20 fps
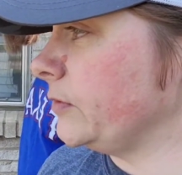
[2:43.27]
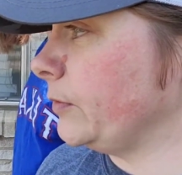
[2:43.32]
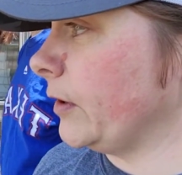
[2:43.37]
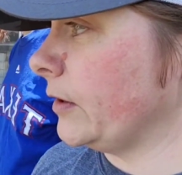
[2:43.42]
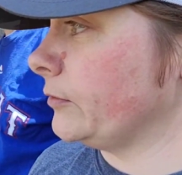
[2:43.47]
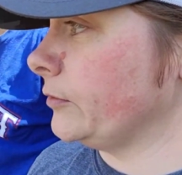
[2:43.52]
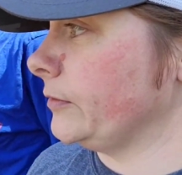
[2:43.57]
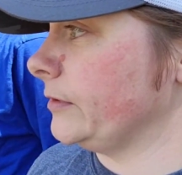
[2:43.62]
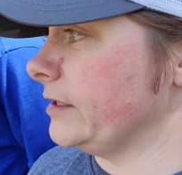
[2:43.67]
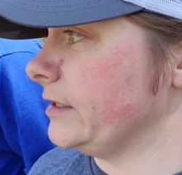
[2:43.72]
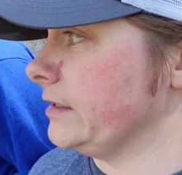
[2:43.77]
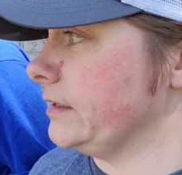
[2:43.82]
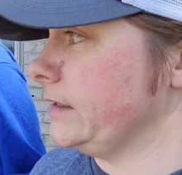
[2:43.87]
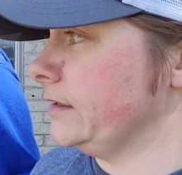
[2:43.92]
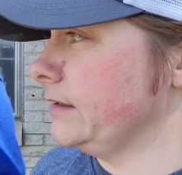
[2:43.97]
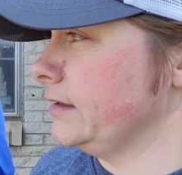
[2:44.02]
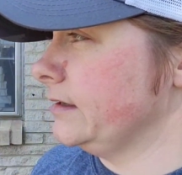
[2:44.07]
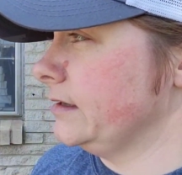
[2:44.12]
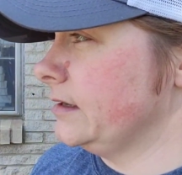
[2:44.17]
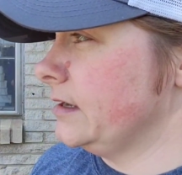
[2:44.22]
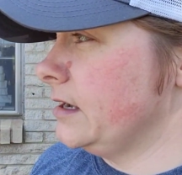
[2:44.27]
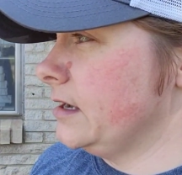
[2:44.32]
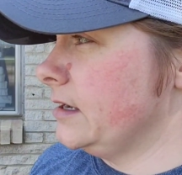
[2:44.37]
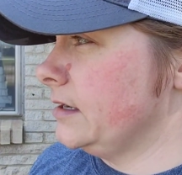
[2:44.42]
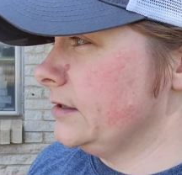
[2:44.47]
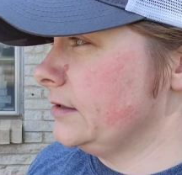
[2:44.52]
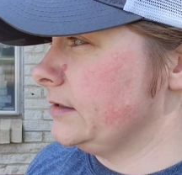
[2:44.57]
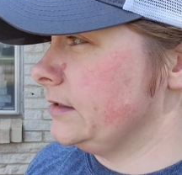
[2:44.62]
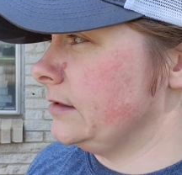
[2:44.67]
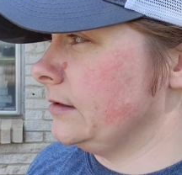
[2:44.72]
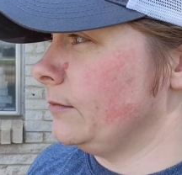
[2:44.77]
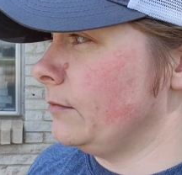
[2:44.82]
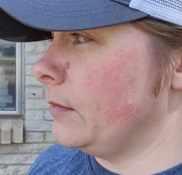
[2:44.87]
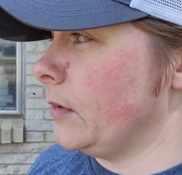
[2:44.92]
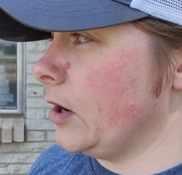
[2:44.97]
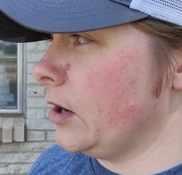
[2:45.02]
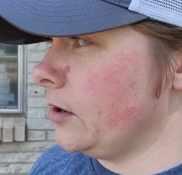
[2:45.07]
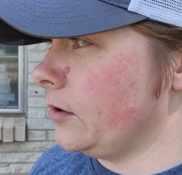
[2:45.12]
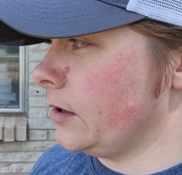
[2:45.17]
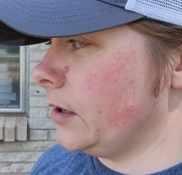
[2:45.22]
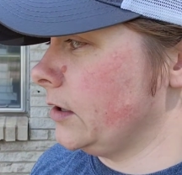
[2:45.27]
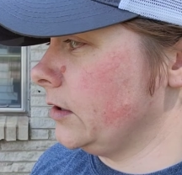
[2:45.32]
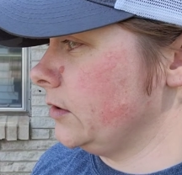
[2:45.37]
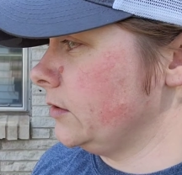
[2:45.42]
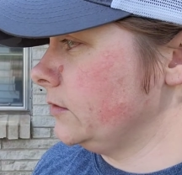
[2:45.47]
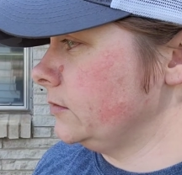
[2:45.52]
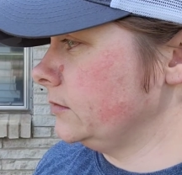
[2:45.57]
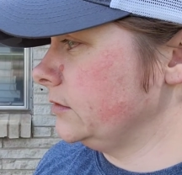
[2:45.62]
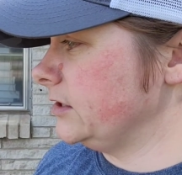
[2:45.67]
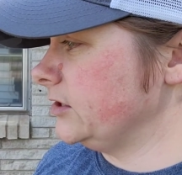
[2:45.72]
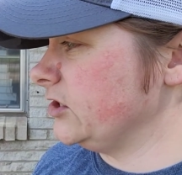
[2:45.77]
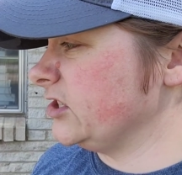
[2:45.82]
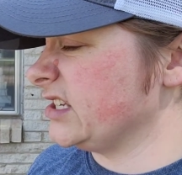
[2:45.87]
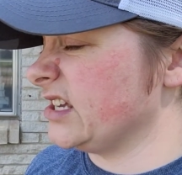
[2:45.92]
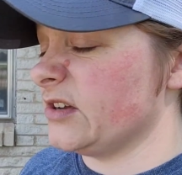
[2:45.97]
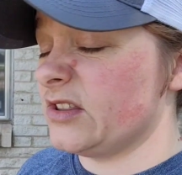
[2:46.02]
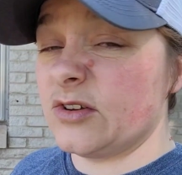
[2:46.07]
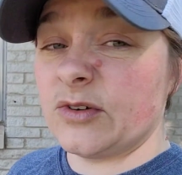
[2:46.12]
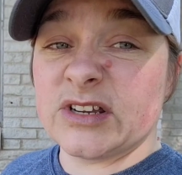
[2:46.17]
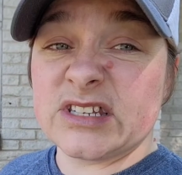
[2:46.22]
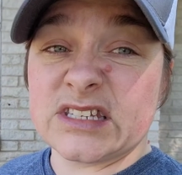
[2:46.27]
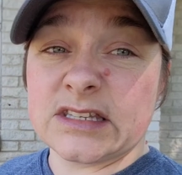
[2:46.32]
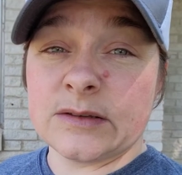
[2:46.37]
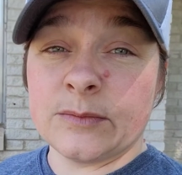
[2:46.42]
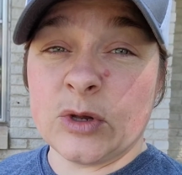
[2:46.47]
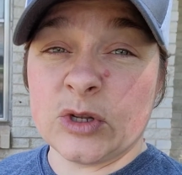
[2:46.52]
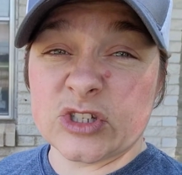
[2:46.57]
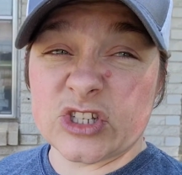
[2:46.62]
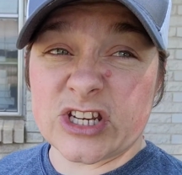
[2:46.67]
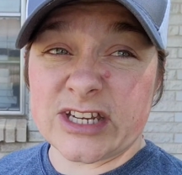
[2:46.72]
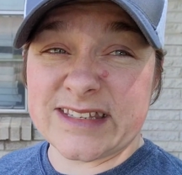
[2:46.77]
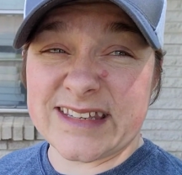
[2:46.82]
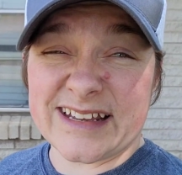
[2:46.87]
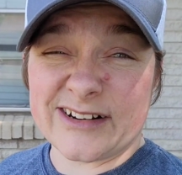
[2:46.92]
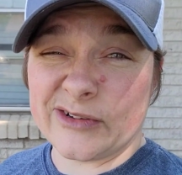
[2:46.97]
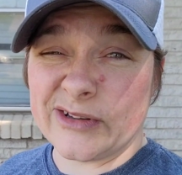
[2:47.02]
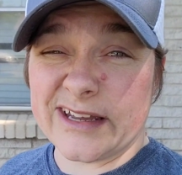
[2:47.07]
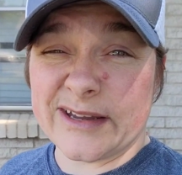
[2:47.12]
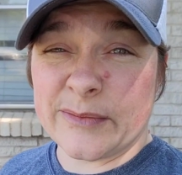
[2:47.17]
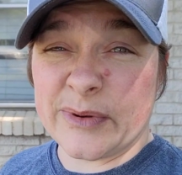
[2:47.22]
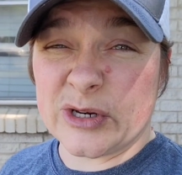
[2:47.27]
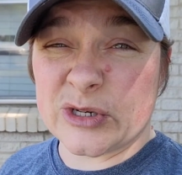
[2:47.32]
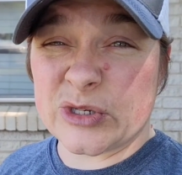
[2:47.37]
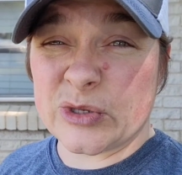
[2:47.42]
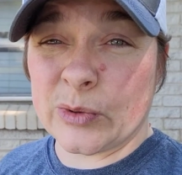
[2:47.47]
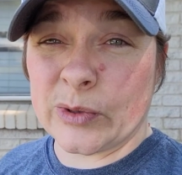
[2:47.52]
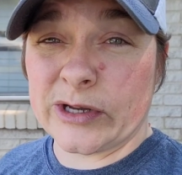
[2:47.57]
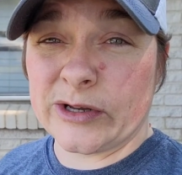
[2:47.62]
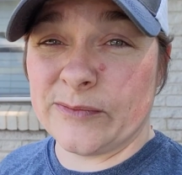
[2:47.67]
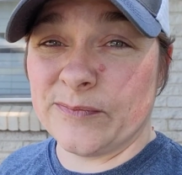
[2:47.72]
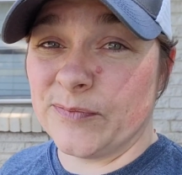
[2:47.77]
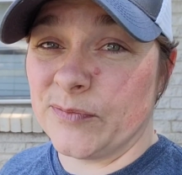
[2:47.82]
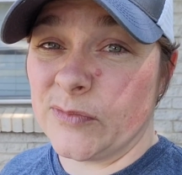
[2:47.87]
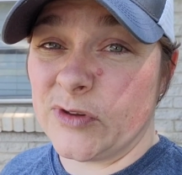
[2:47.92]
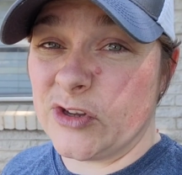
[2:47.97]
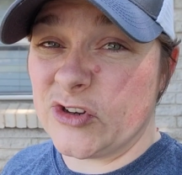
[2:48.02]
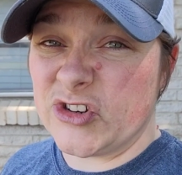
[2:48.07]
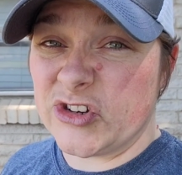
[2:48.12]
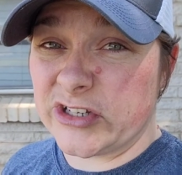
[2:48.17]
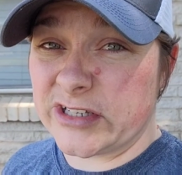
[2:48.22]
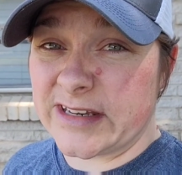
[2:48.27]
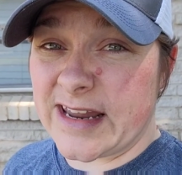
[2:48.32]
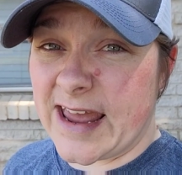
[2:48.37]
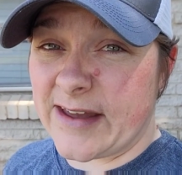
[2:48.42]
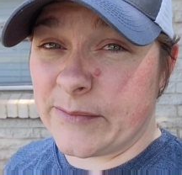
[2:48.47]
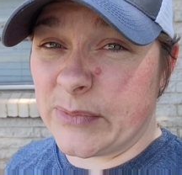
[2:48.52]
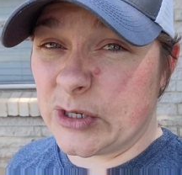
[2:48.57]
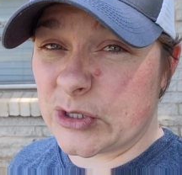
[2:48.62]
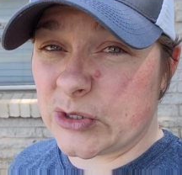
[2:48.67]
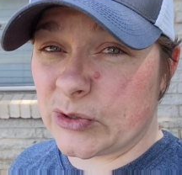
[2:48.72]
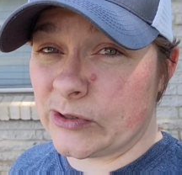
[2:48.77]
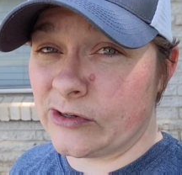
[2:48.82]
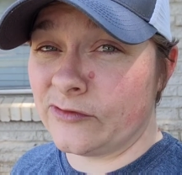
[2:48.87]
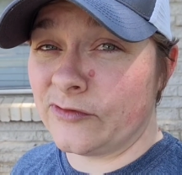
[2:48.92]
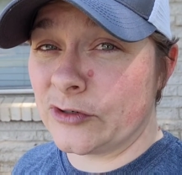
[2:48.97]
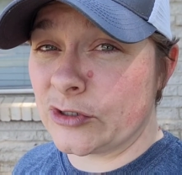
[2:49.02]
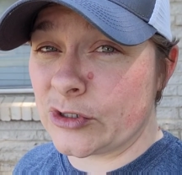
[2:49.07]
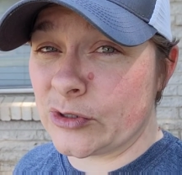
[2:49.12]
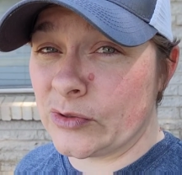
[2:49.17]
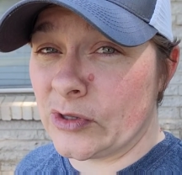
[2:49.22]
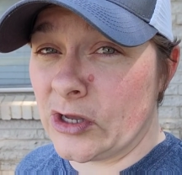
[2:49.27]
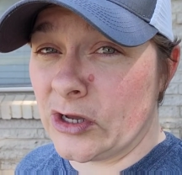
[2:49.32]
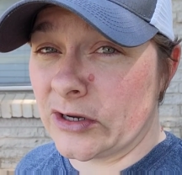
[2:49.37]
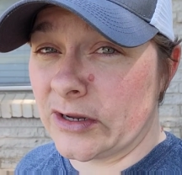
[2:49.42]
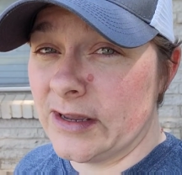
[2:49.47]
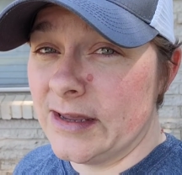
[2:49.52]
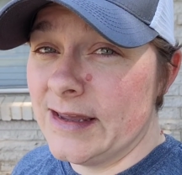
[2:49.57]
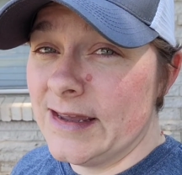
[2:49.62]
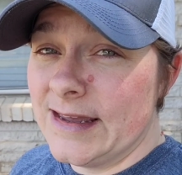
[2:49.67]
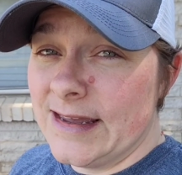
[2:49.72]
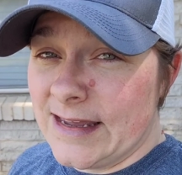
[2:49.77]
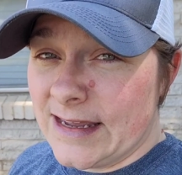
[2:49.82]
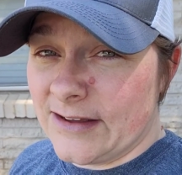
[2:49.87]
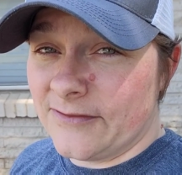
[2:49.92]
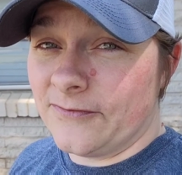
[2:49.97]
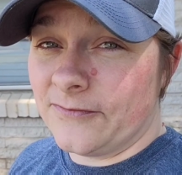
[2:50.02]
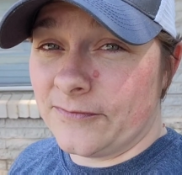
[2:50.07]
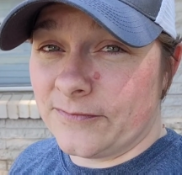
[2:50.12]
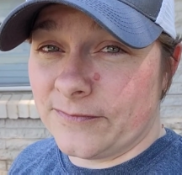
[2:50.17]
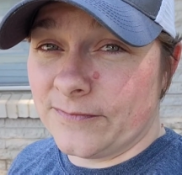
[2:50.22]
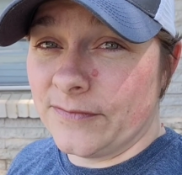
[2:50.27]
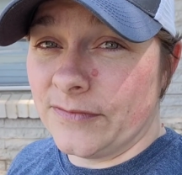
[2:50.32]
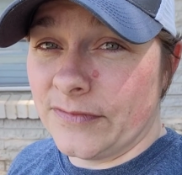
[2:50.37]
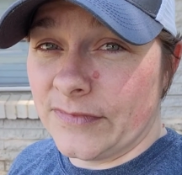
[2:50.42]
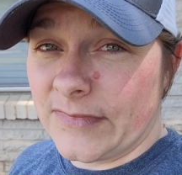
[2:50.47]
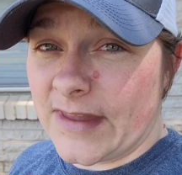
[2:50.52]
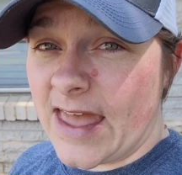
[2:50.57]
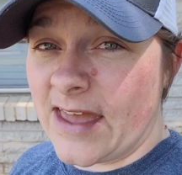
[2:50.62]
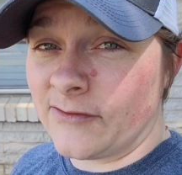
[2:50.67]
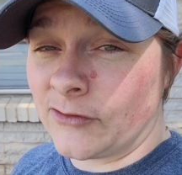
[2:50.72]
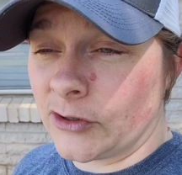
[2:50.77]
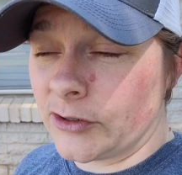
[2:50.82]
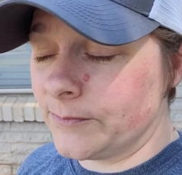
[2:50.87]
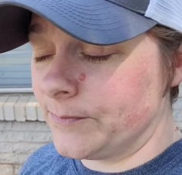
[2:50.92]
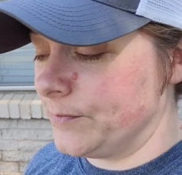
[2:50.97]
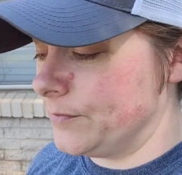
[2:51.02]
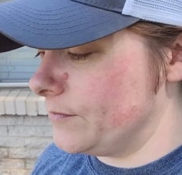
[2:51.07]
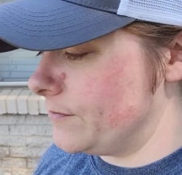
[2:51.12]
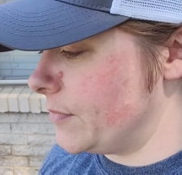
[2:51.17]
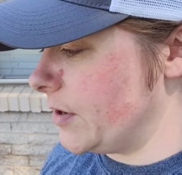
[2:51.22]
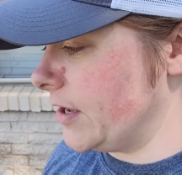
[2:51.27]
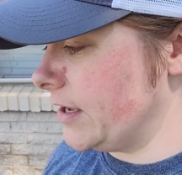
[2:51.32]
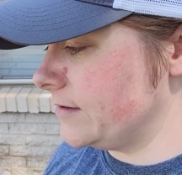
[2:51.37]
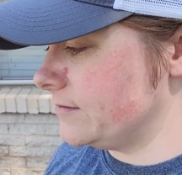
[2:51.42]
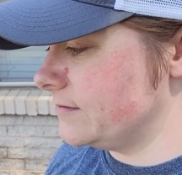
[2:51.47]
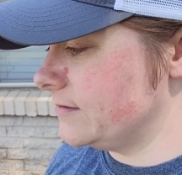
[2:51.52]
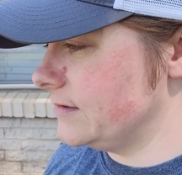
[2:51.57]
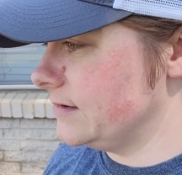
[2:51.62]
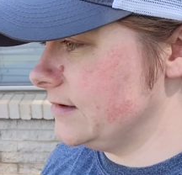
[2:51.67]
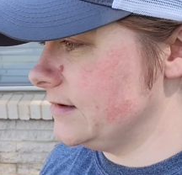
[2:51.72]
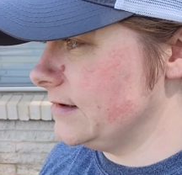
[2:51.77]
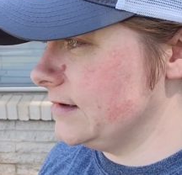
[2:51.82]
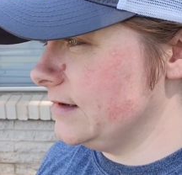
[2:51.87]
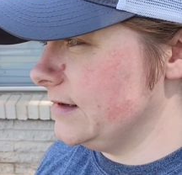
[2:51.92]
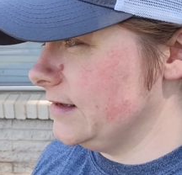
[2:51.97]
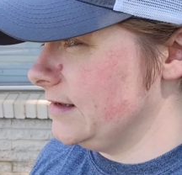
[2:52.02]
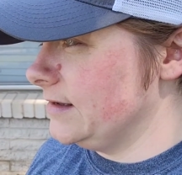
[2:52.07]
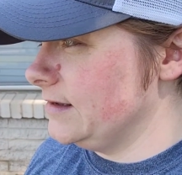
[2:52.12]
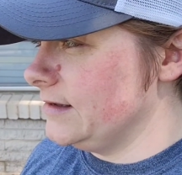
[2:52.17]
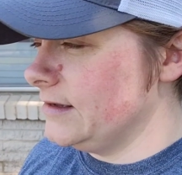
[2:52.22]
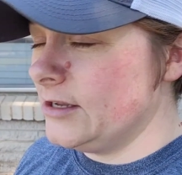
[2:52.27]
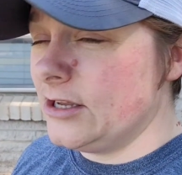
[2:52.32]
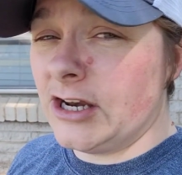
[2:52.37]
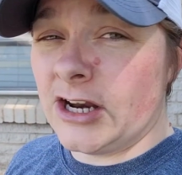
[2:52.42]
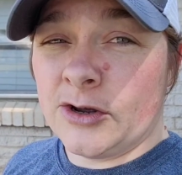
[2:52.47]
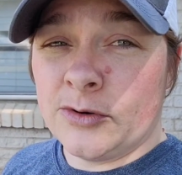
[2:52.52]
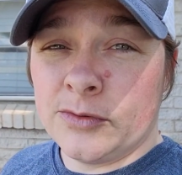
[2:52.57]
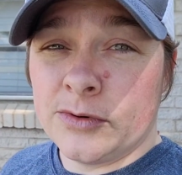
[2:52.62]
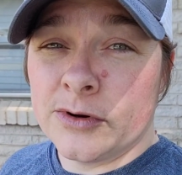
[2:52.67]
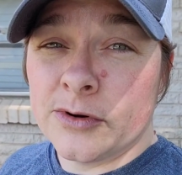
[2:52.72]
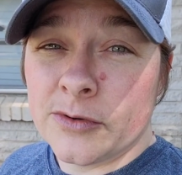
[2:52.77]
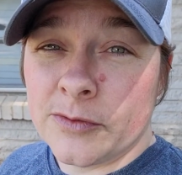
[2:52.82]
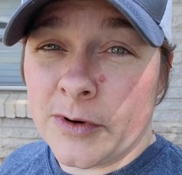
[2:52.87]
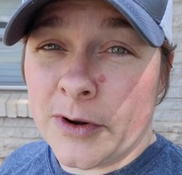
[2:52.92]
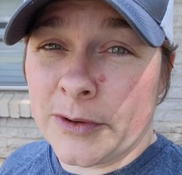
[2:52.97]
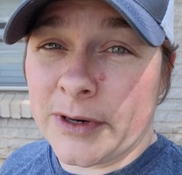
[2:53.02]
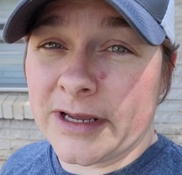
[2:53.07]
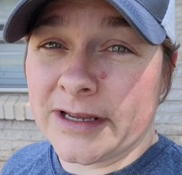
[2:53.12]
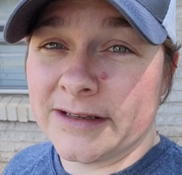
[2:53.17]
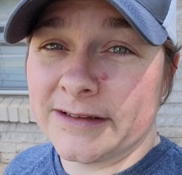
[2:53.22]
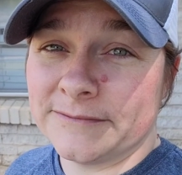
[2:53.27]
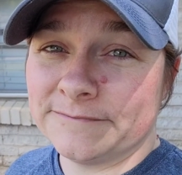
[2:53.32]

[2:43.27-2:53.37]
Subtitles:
probably tomorrow to just get the rest of the mulch, because I don't like bare soil. You shouldn't have bare soil for too long, if ever. But, you know, Corona.